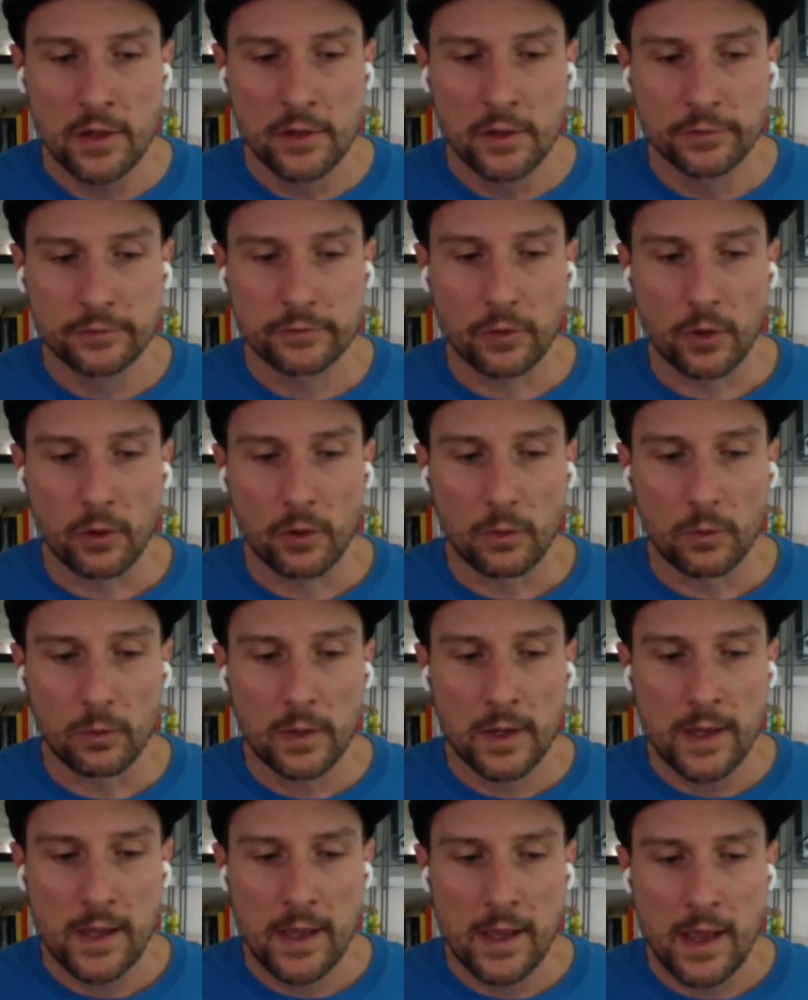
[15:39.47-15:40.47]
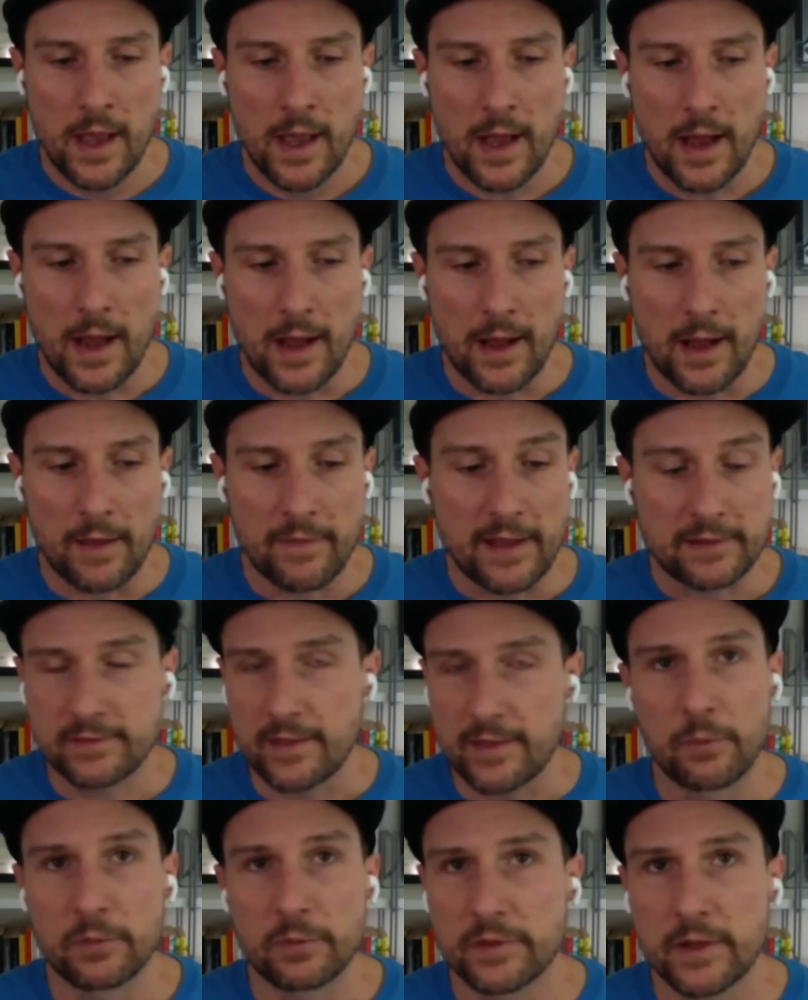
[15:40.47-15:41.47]
So
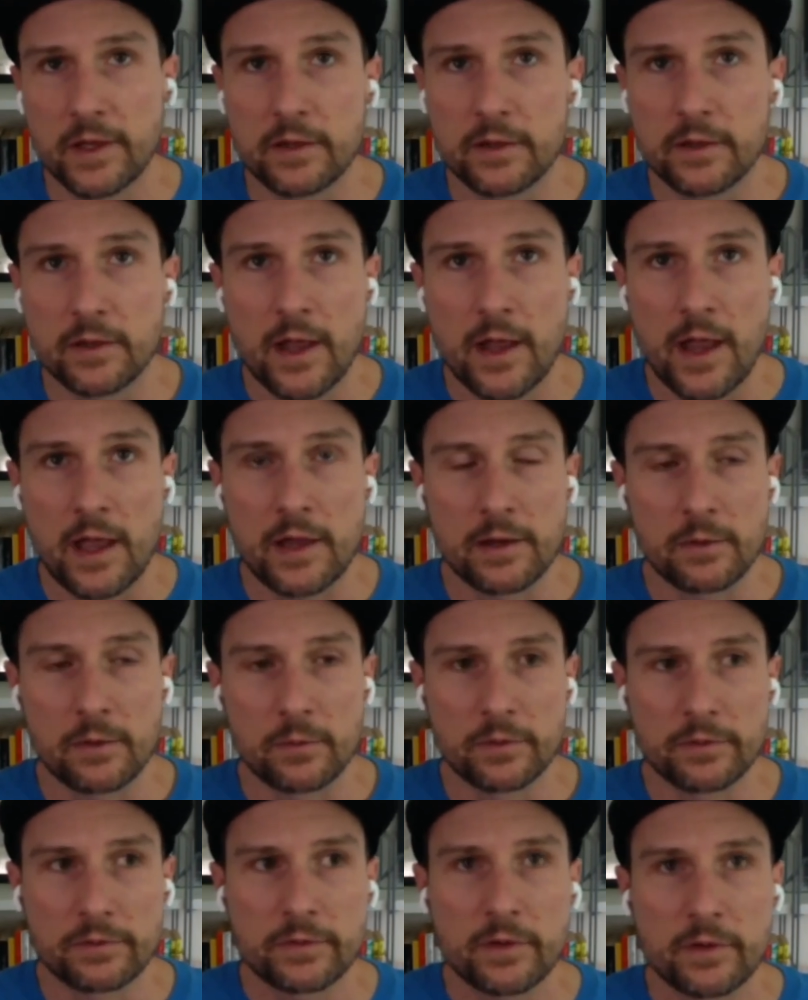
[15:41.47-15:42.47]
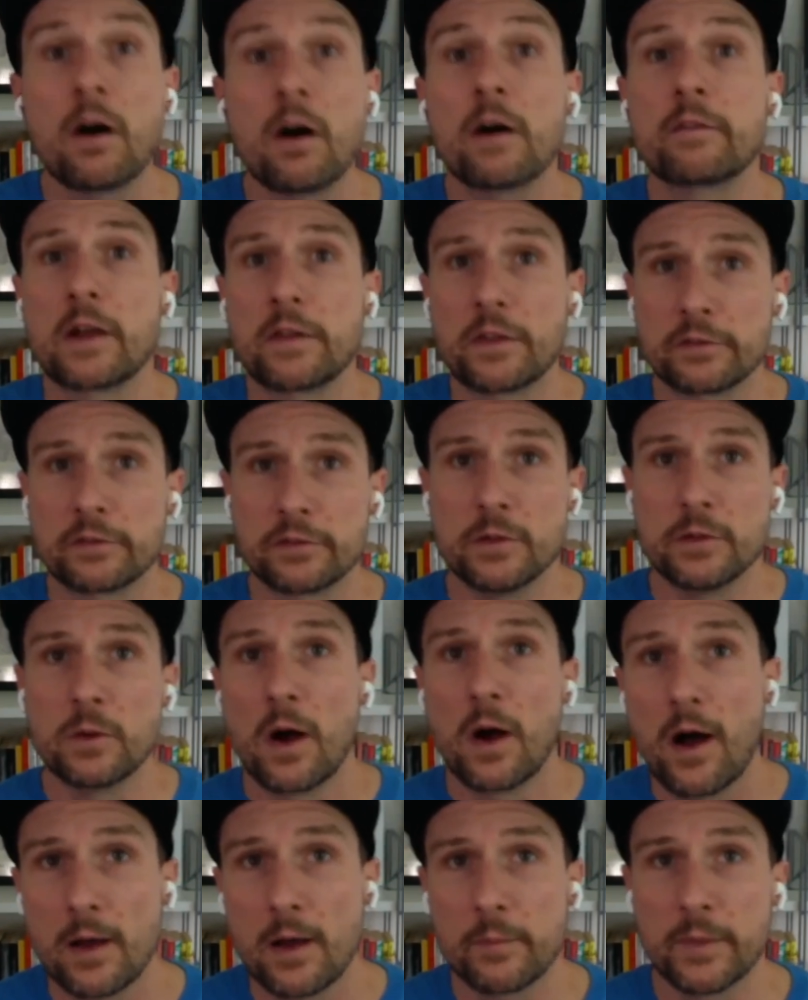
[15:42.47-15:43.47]
that was it. And it was, I've got this new
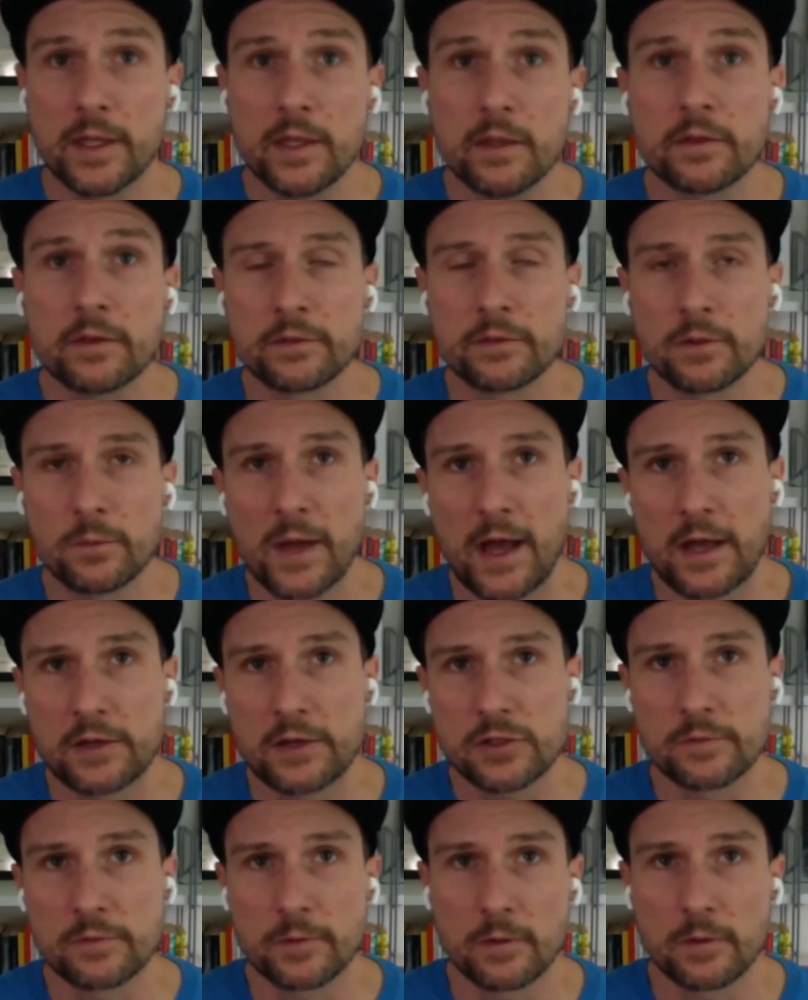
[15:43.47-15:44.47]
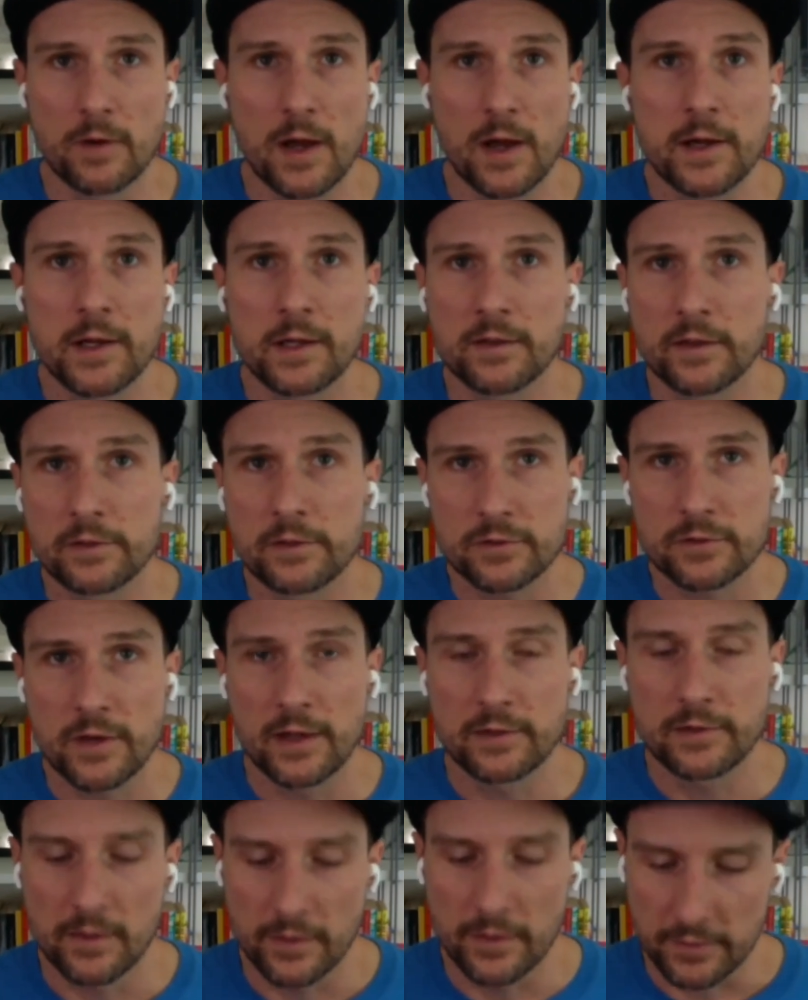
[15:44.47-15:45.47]
hobby, this new passion for running. Let's try
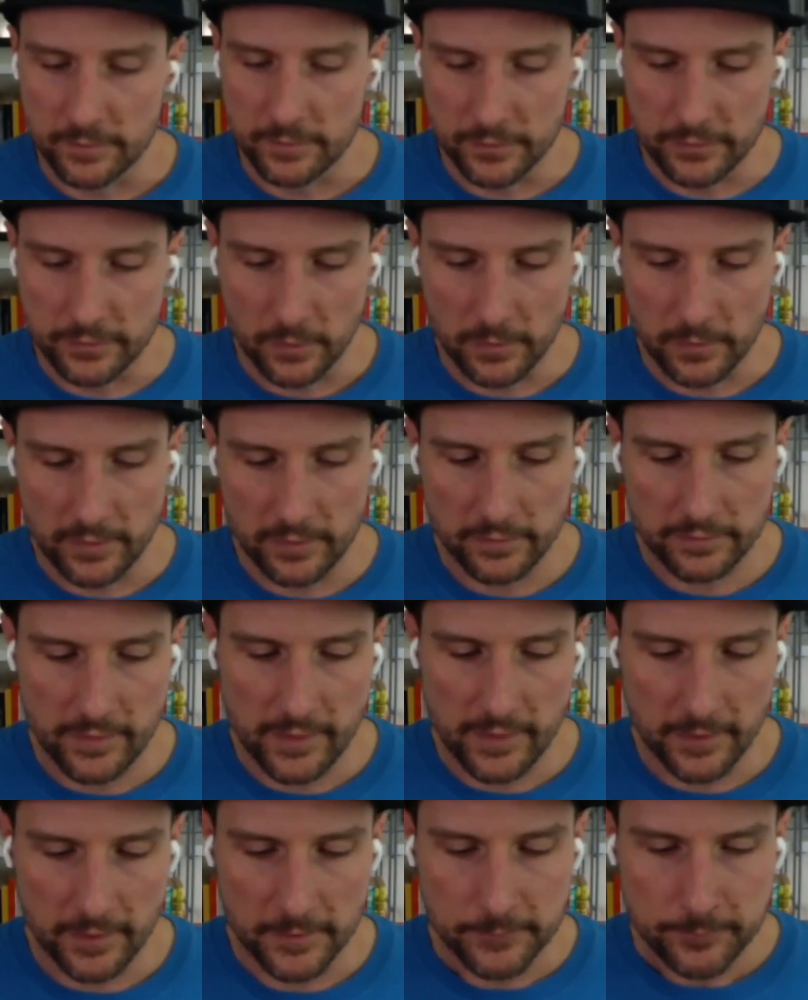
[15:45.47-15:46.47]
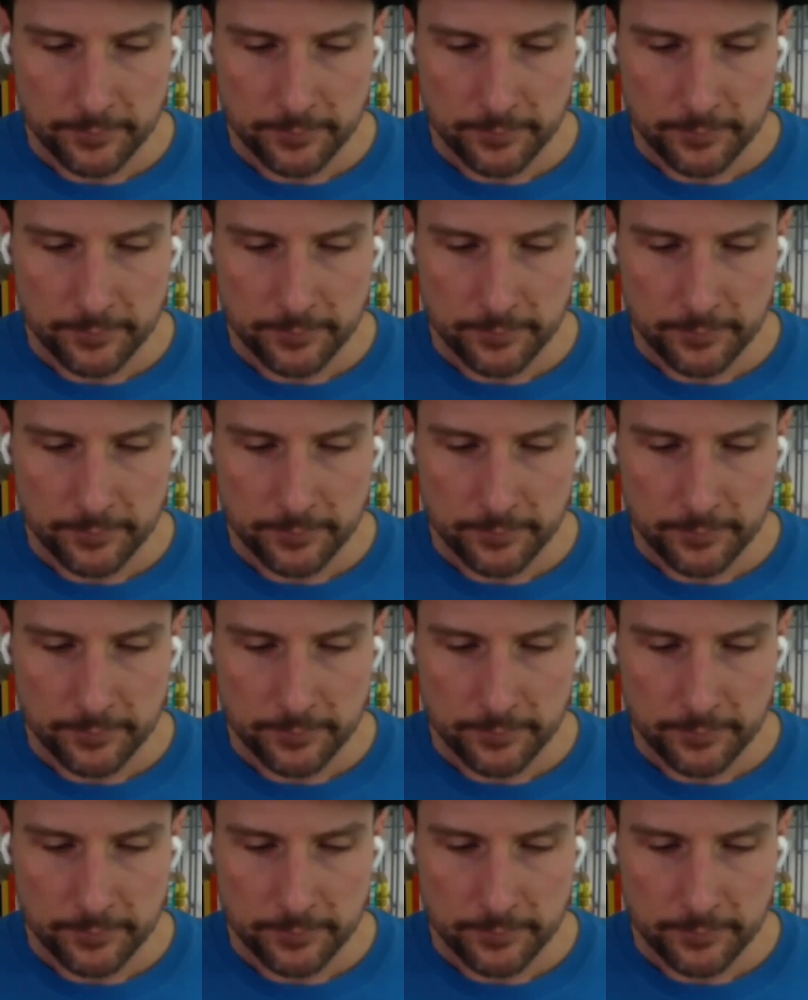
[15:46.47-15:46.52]
telling some stories there.